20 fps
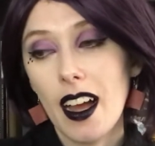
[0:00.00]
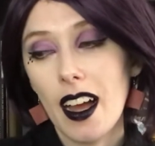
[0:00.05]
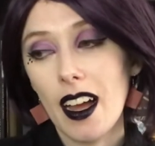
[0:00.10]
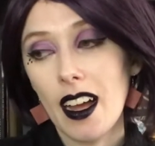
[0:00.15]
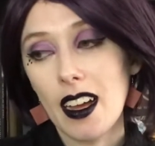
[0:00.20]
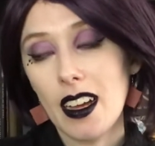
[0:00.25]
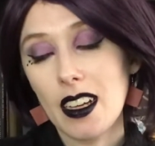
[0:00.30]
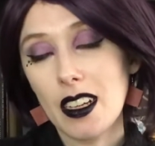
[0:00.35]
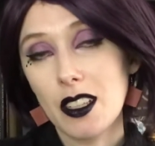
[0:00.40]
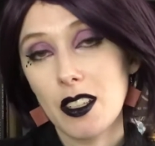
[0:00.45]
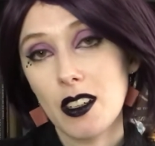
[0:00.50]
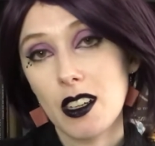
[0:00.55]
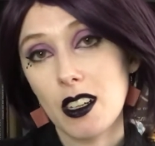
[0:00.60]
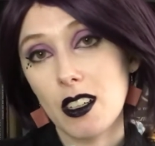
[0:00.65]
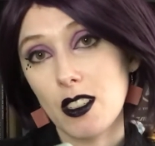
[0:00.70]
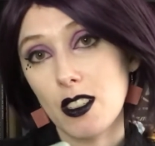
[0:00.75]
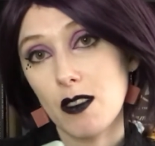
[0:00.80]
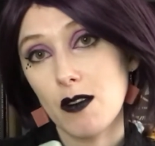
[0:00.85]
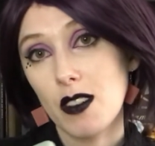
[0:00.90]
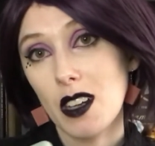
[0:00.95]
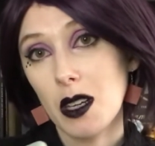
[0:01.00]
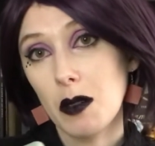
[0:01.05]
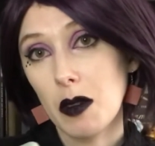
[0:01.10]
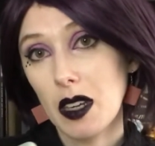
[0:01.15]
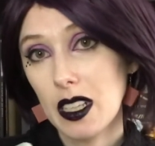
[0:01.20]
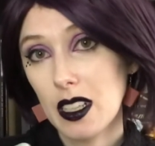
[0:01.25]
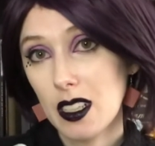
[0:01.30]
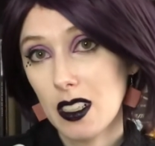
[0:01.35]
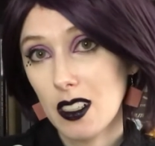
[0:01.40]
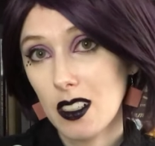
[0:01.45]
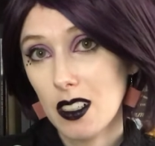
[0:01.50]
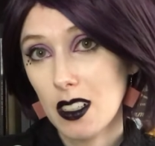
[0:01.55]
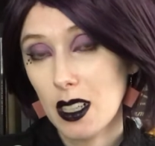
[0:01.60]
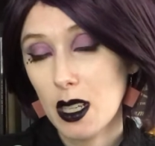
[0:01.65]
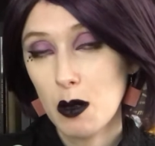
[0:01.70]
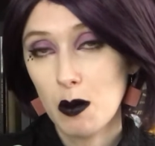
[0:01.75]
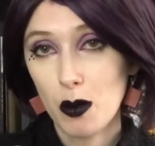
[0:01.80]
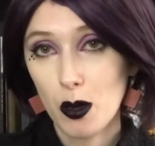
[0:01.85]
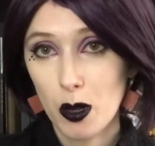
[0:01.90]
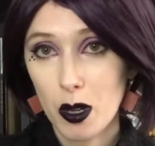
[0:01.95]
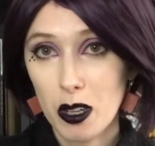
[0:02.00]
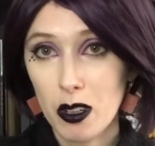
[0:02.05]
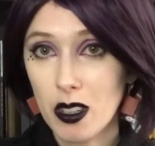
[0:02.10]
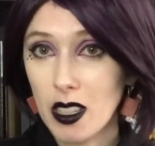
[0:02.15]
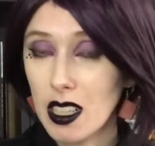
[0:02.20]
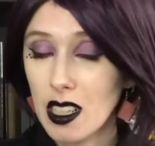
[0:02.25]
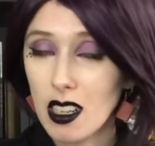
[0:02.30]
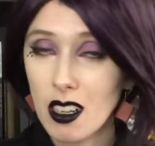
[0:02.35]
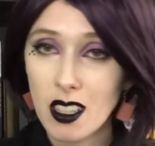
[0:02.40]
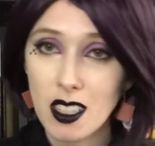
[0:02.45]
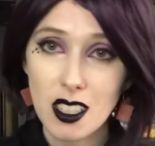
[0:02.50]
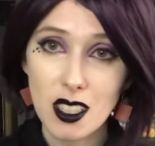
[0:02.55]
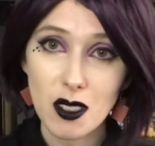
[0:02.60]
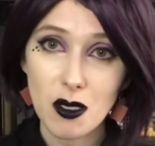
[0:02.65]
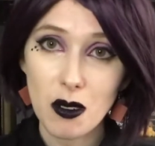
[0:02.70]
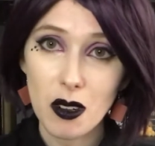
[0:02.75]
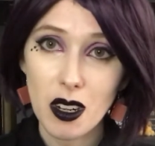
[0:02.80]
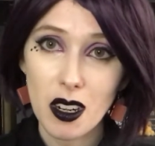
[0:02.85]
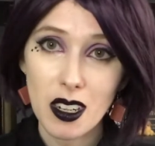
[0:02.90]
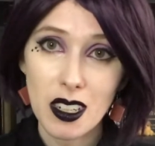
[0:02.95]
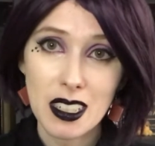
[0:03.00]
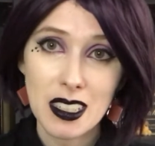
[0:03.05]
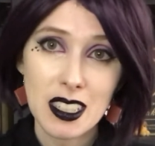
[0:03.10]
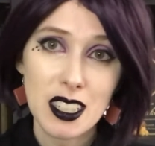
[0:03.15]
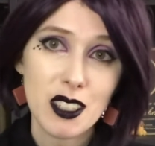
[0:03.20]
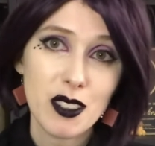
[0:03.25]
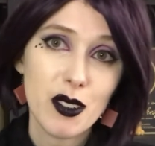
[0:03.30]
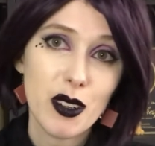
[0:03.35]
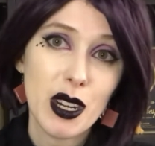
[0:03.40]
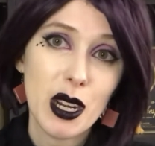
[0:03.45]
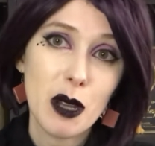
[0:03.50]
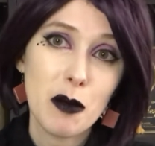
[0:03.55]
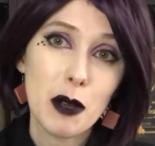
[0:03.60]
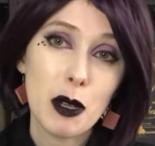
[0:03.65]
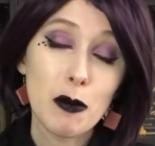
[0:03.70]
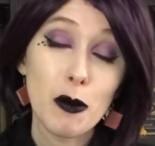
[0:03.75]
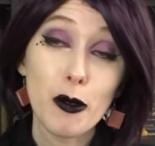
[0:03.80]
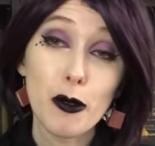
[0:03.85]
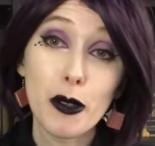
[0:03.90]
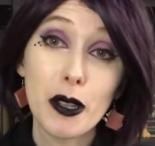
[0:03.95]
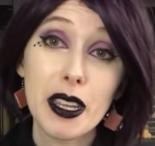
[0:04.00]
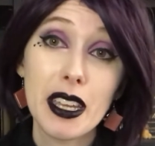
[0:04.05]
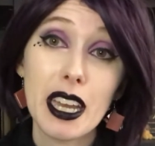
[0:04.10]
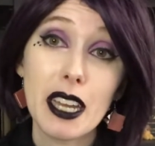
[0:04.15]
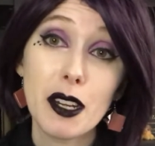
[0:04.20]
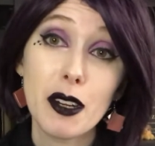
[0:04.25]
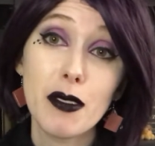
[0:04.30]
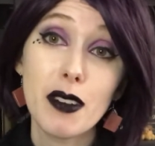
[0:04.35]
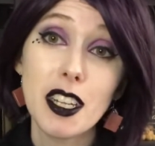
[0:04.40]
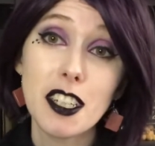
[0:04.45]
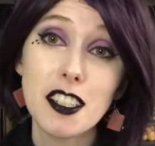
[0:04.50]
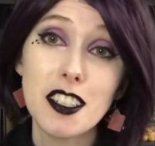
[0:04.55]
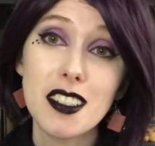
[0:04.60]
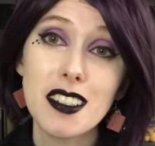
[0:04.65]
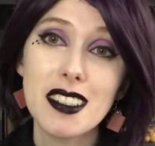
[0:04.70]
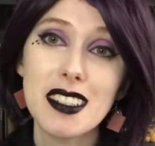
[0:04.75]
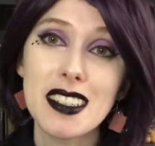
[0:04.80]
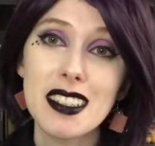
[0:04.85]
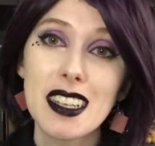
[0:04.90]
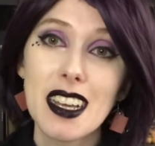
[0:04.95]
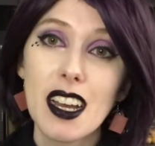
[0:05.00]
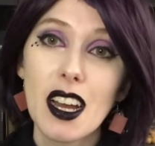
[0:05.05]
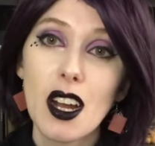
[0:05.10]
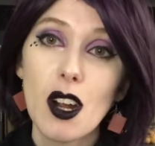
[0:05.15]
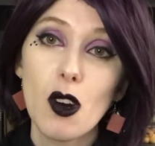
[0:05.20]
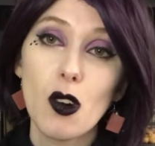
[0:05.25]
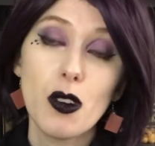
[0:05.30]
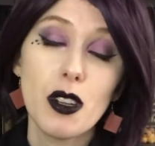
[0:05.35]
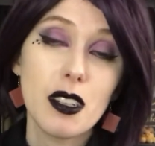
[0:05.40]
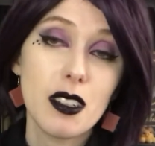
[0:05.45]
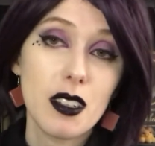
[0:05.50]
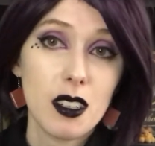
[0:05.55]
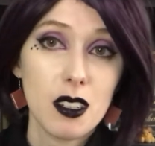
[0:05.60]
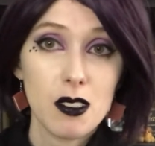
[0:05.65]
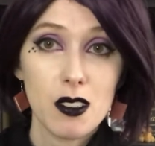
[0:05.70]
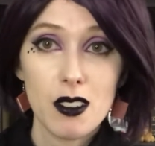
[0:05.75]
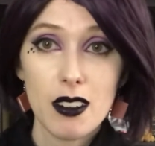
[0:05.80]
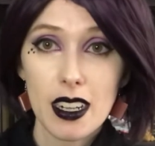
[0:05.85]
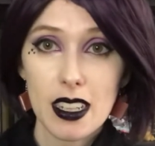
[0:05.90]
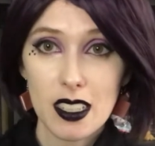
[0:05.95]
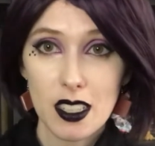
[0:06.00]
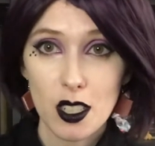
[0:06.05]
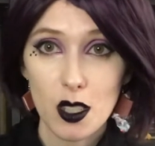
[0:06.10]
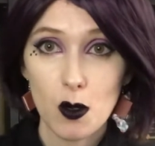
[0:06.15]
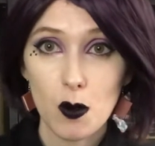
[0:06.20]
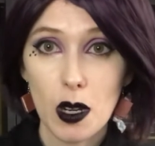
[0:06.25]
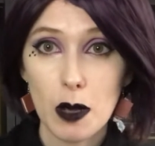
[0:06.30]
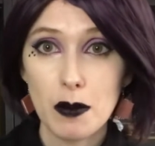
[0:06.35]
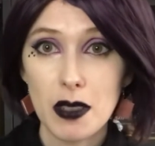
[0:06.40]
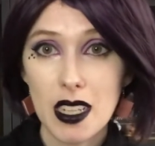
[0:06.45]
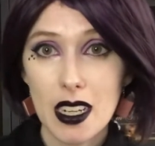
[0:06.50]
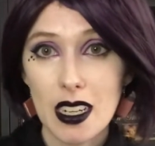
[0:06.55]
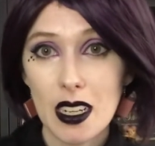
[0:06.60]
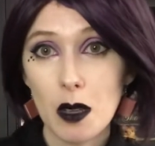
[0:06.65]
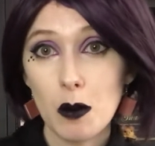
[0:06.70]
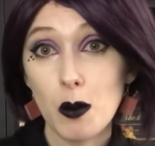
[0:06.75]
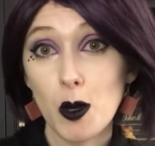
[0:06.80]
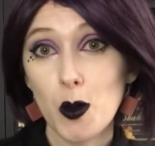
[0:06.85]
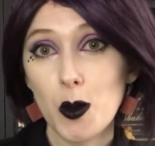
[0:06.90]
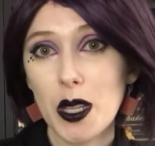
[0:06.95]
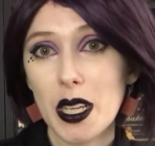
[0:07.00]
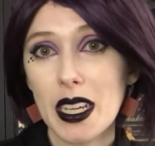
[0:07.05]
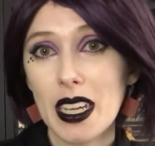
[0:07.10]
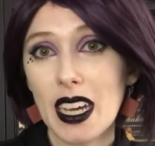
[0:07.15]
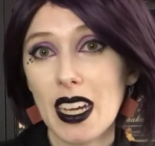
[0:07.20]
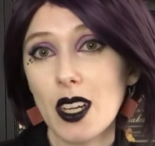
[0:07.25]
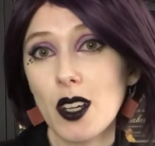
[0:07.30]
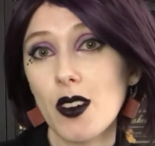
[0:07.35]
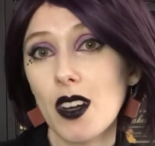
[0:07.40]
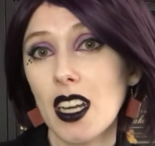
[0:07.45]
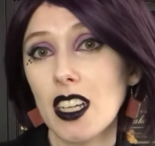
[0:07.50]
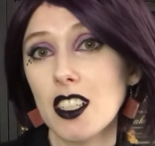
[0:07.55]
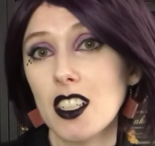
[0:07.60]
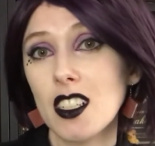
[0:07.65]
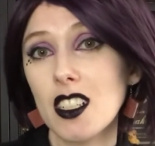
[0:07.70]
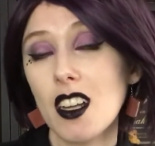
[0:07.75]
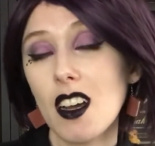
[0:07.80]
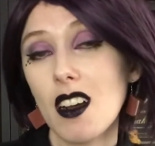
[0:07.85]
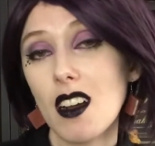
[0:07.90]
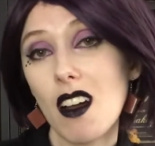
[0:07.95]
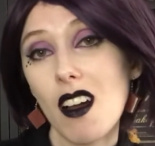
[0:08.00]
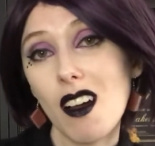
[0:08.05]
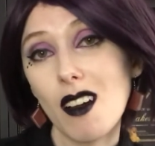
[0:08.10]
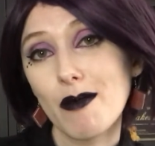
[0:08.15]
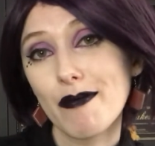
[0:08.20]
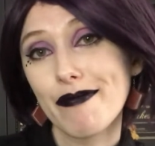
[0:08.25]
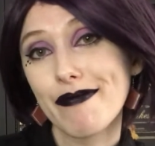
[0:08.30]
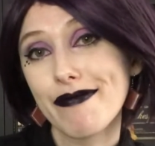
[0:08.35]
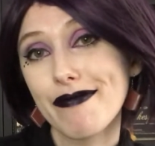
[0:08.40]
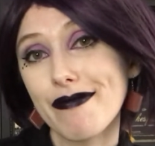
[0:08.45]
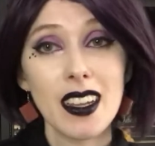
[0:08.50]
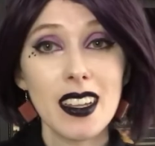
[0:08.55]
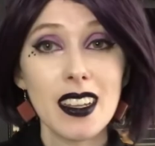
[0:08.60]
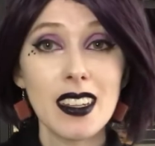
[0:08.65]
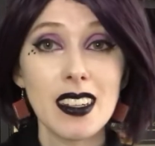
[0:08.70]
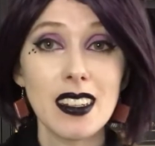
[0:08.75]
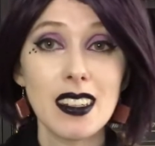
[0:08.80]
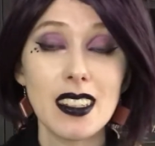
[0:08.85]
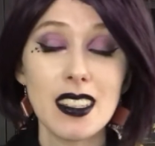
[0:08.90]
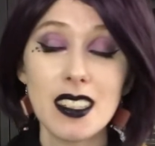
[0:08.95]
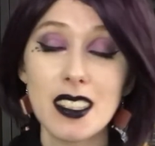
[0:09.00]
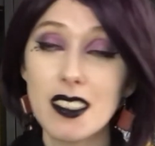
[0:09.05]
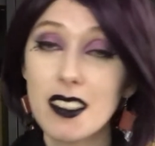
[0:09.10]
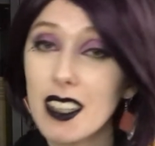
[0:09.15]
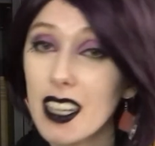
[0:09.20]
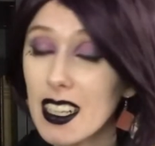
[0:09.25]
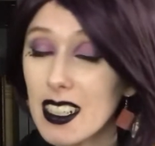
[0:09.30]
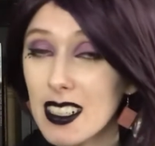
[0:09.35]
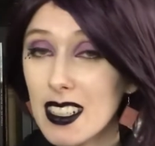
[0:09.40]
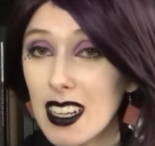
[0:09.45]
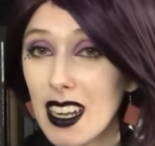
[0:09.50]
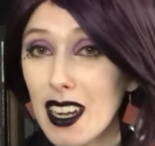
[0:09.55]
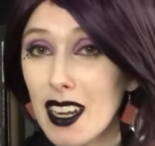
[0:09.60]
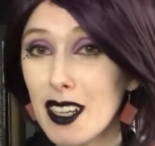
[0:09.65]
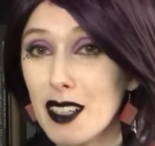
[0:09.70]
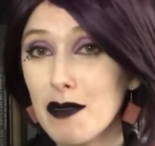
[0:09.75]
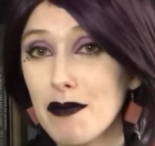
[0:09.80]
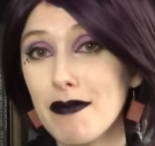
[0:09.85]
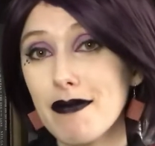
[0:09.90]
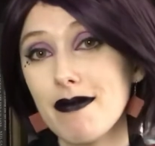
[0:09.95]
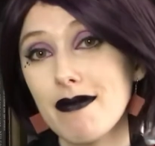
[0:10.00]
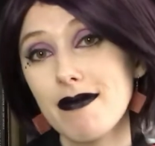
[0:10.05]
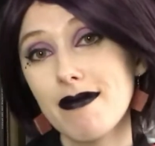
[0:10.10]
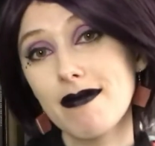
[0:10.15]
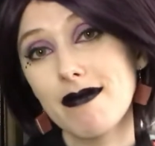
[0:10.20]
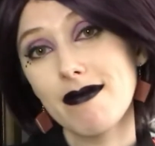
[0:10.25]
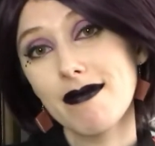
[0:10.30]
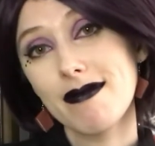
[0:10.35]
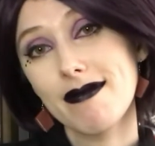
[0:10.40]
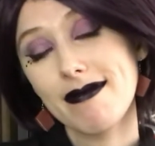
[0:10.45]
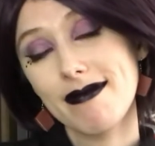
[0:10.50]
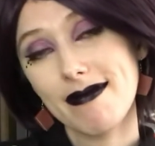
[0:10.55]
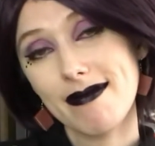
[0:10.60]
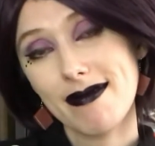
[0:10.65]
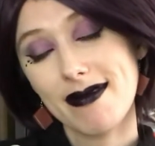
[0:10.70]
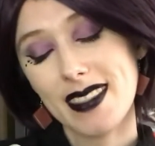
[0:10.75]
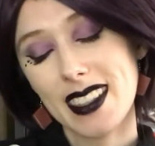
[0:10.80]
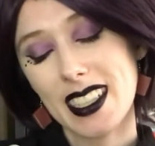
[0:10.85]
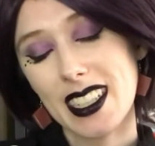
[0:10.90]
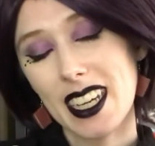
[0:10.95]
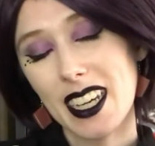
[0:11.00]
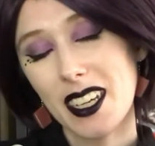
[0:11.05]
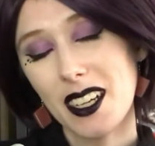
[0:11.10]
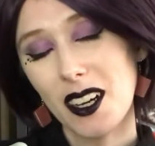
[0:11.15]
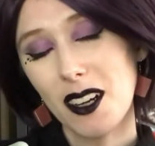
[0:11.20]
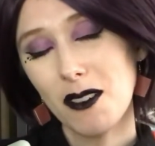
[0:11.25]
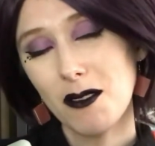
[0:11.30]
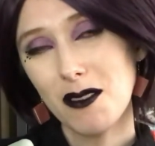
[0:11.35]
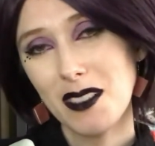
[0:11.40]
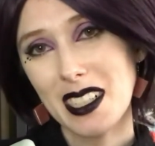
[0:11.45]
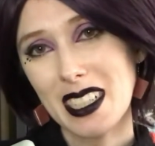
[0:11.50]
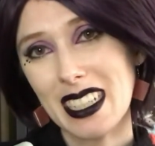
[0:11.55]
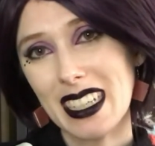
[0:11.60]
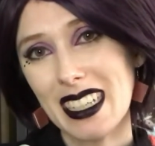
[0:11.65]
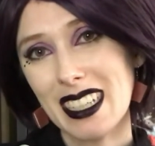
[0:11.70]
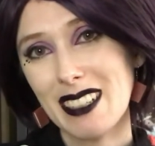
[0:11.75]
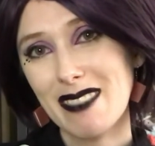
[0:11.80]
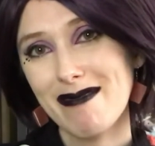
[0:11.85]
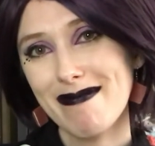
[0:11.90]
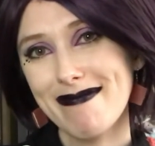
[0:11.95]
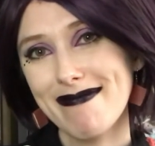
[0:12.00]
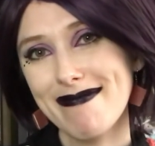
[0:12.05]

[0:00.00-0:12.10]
You can also find my little embroidery and art store on Instagram at Moonlit Cat Creations, or you can go directly to the website at moonlitcatcreations.com. And until next time, stay cozy.